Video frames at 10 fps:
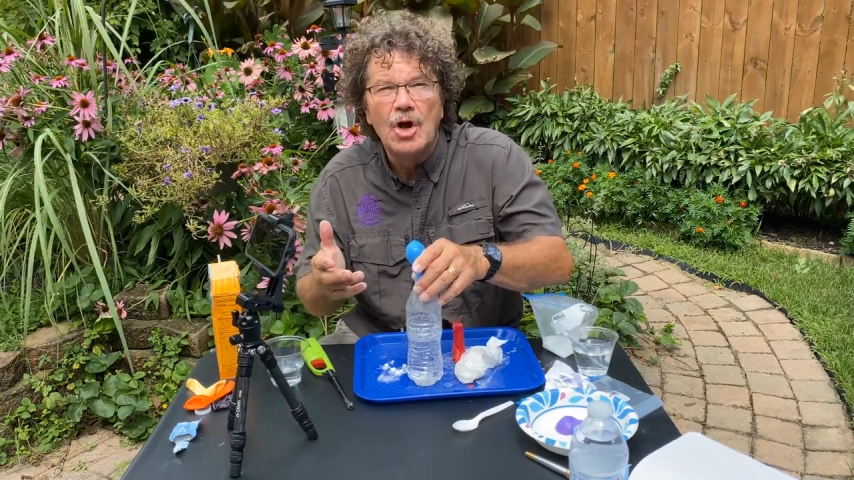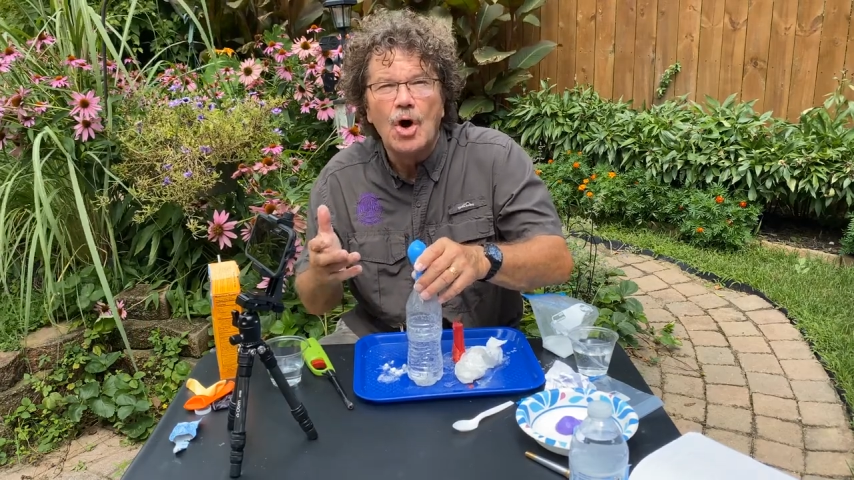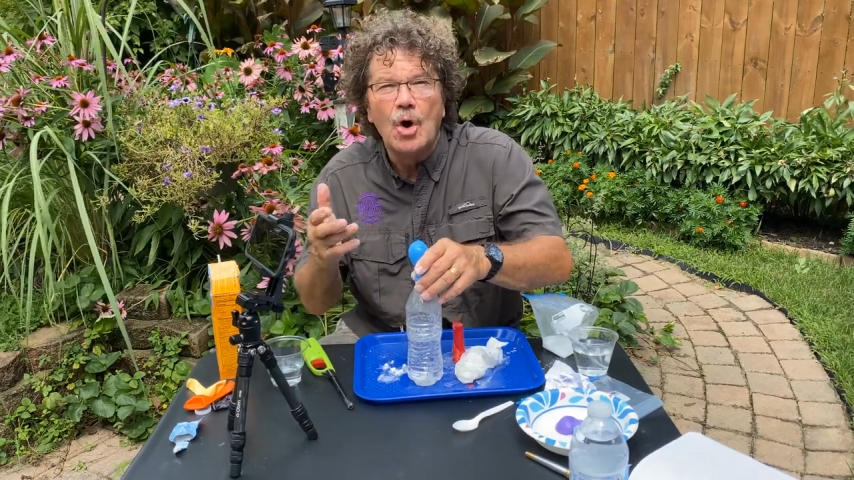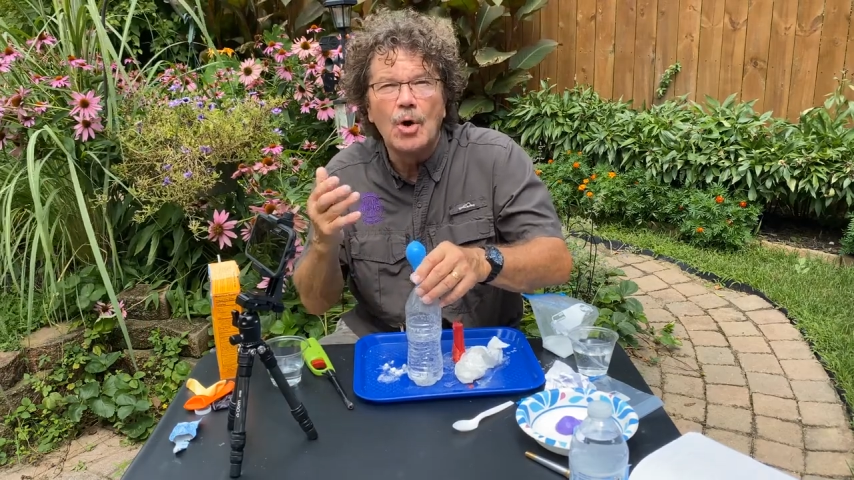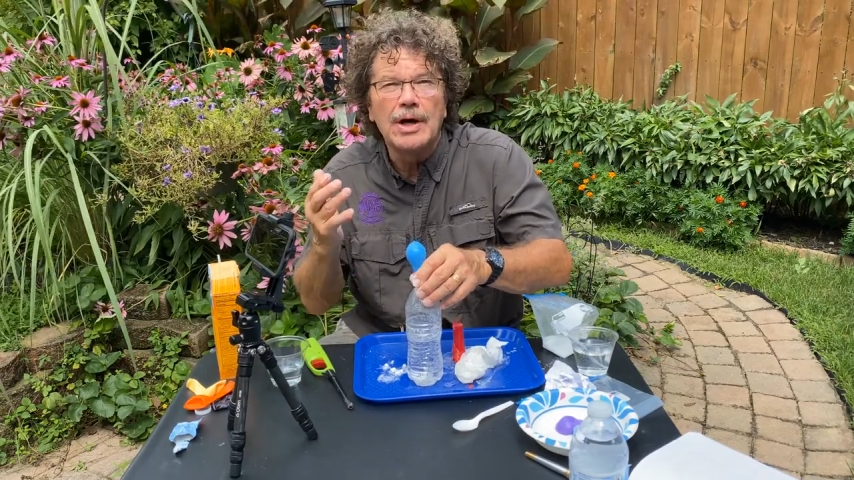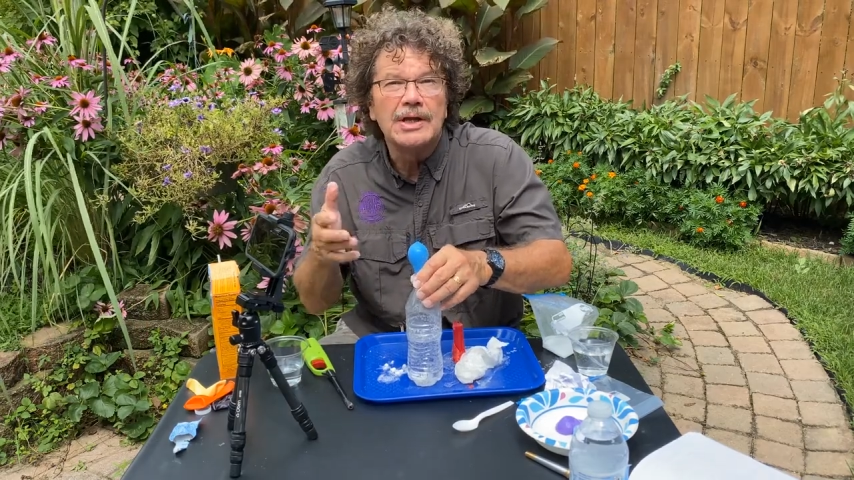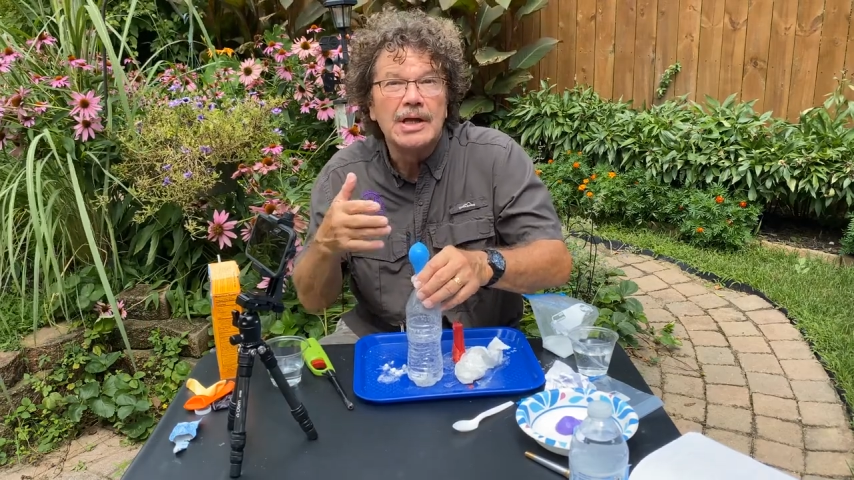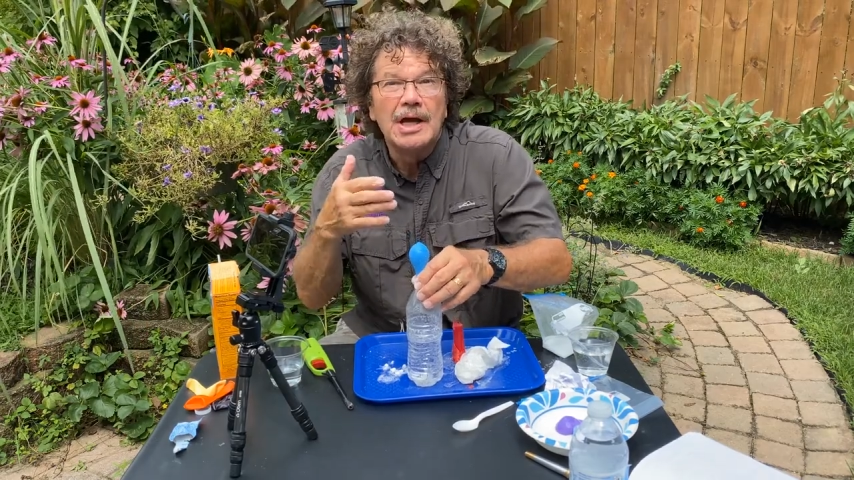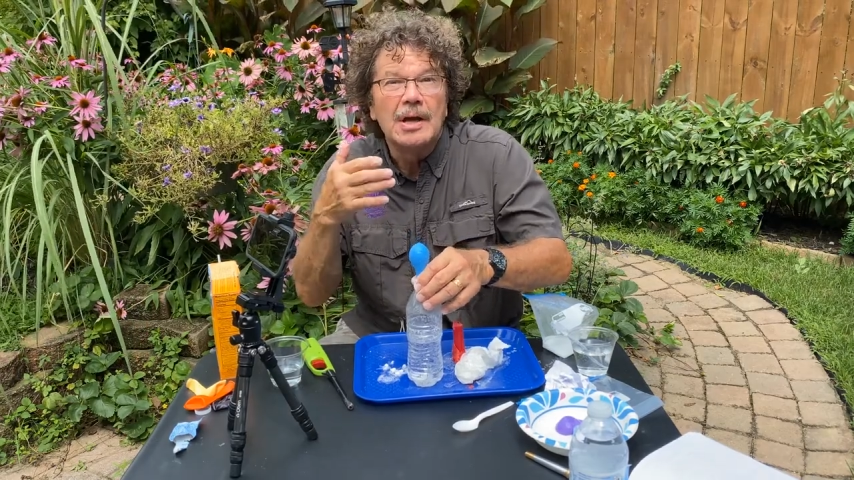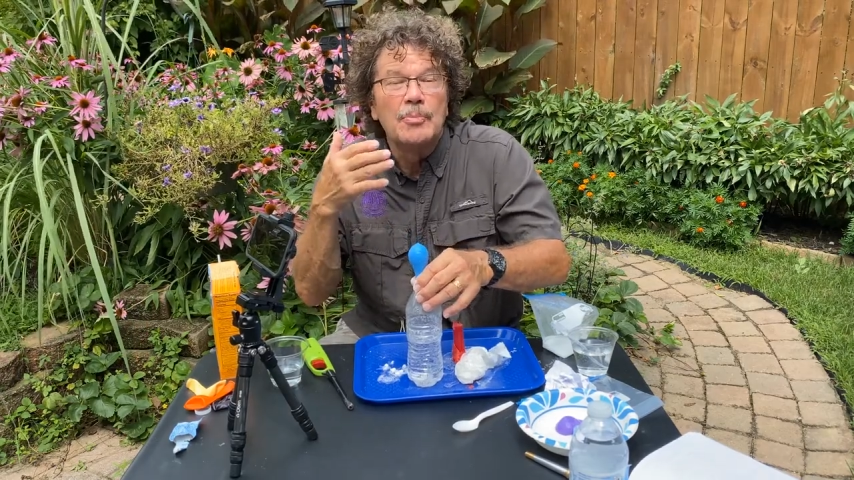or it
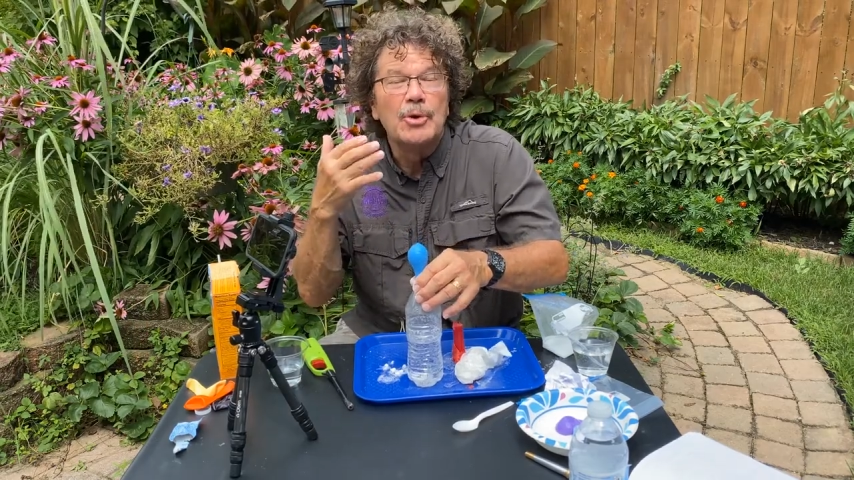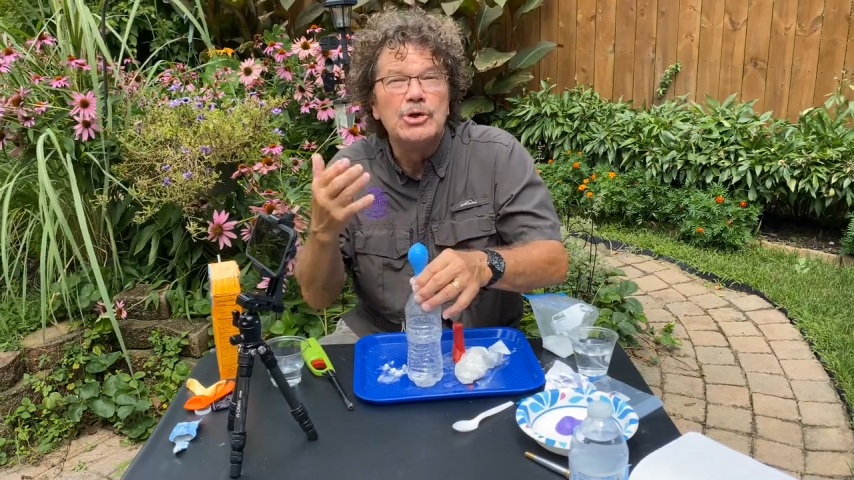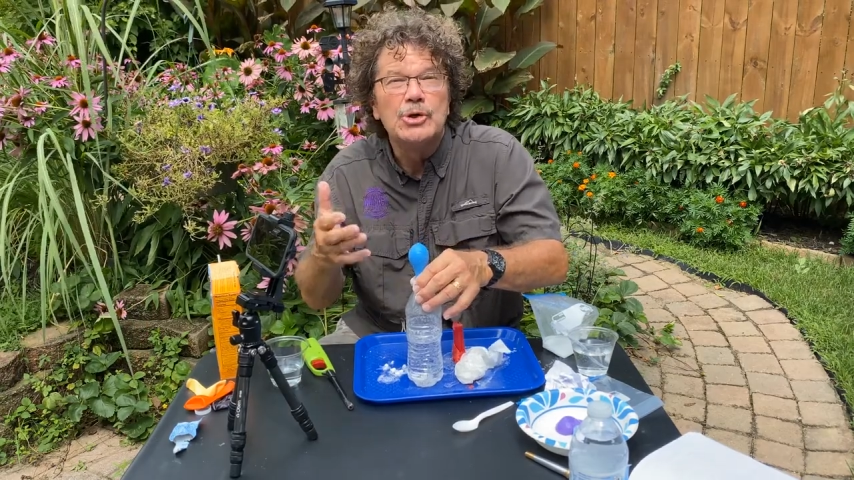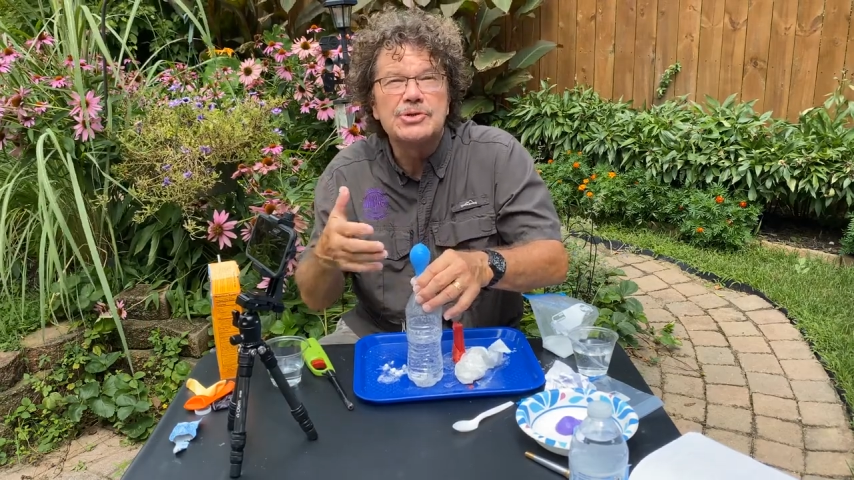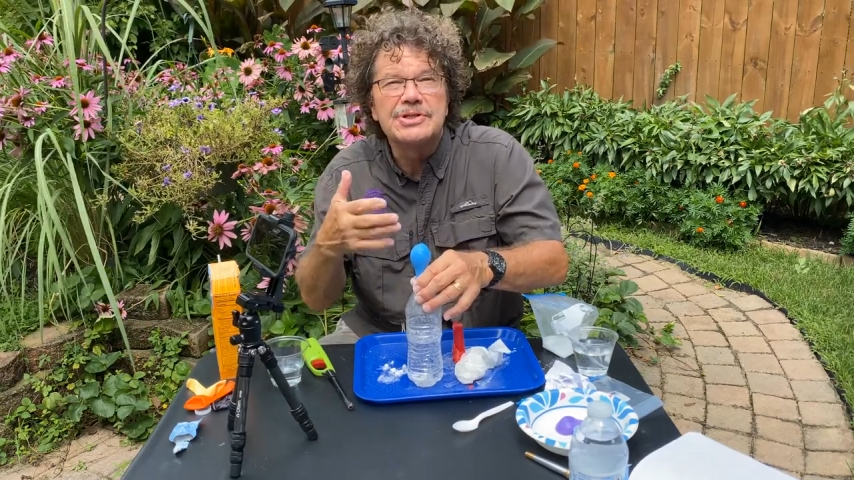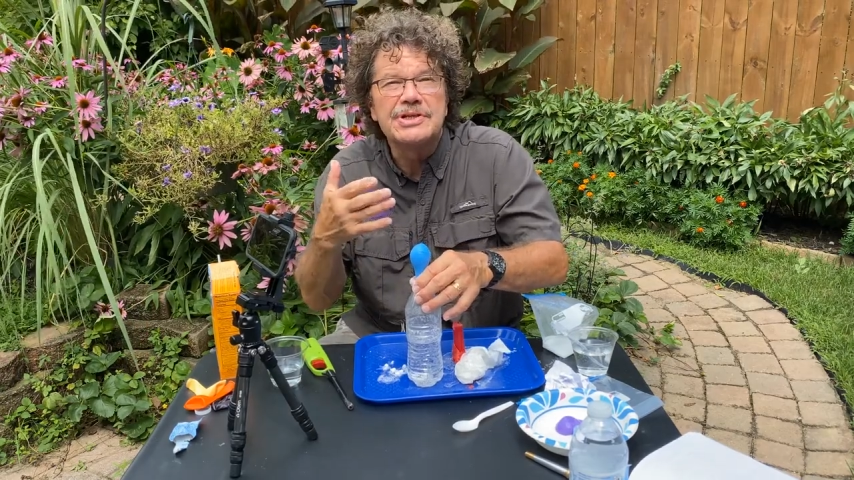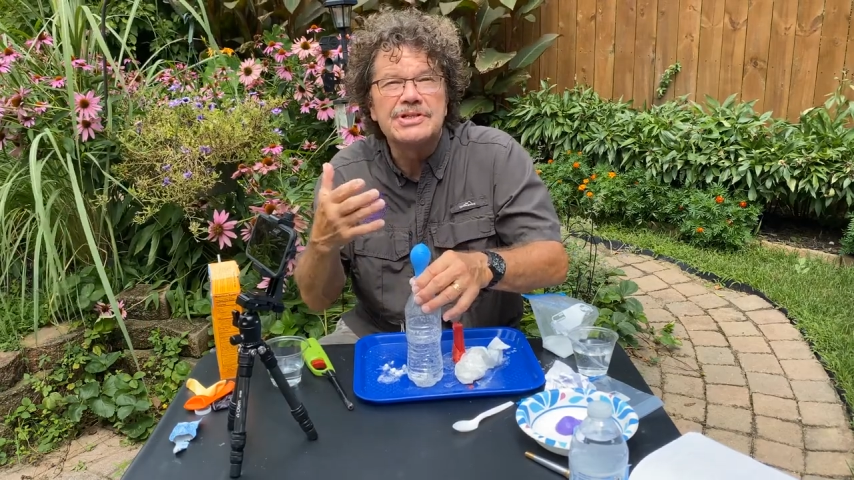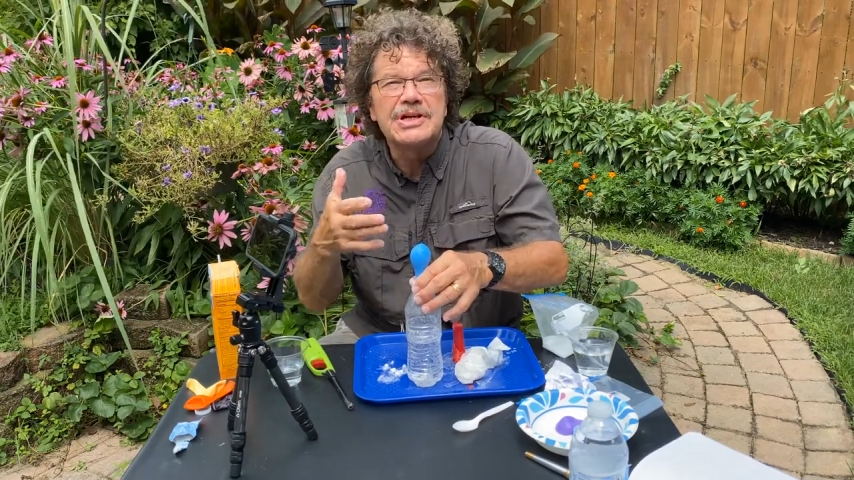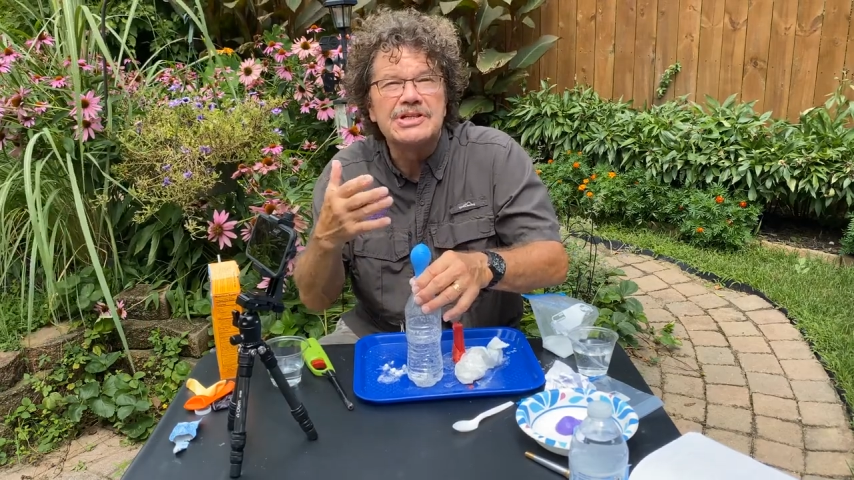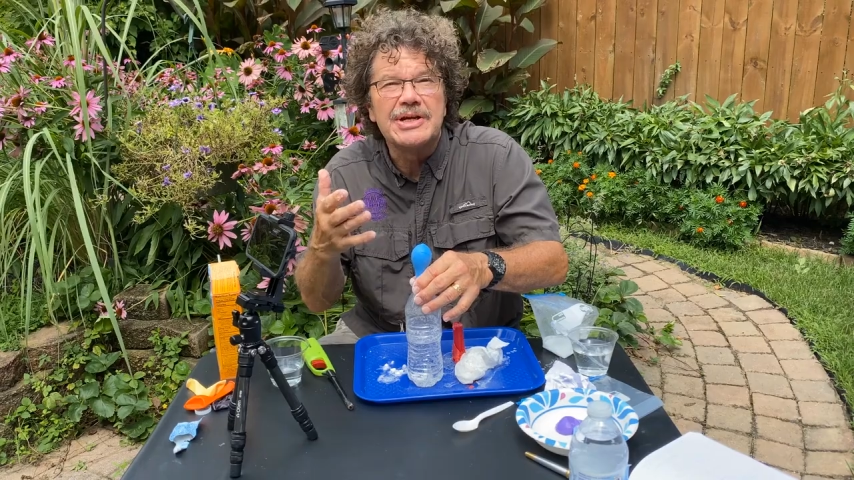produces
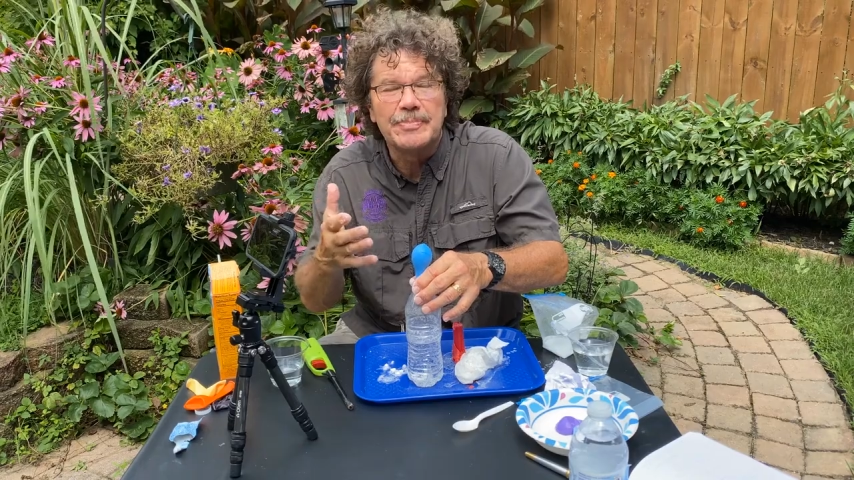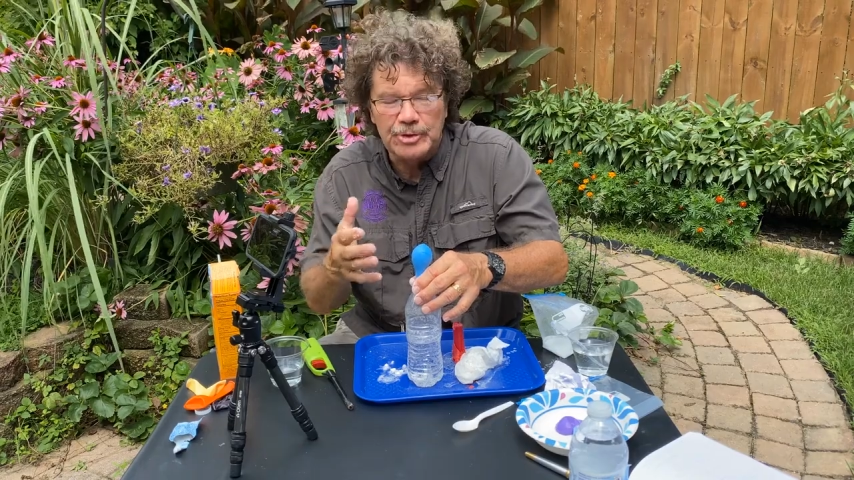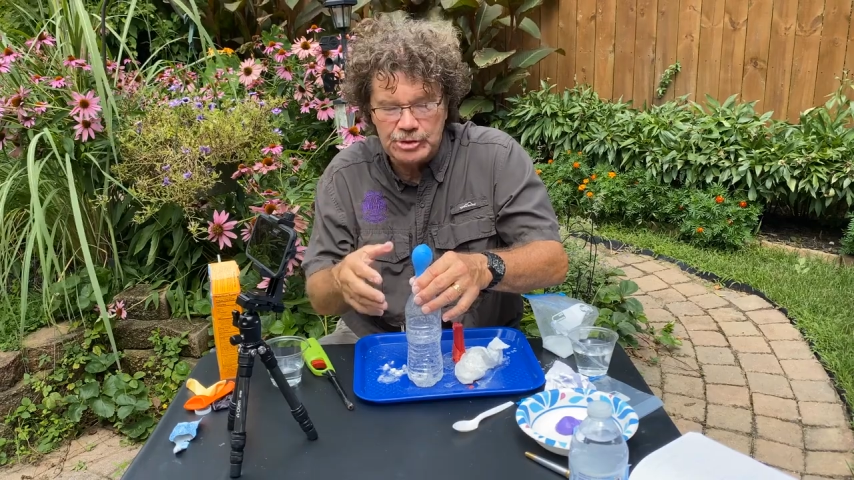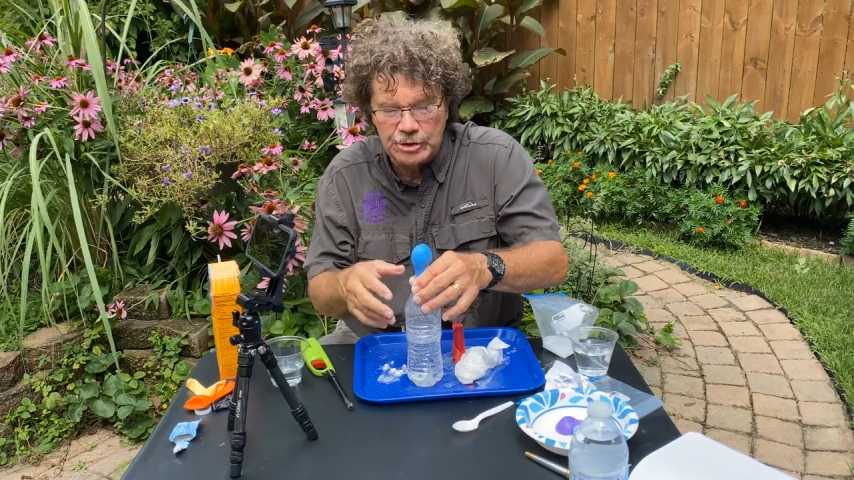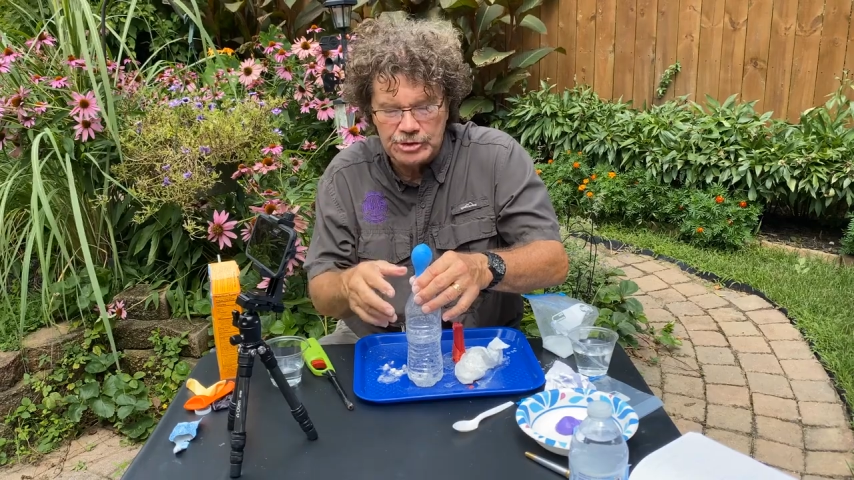a temperature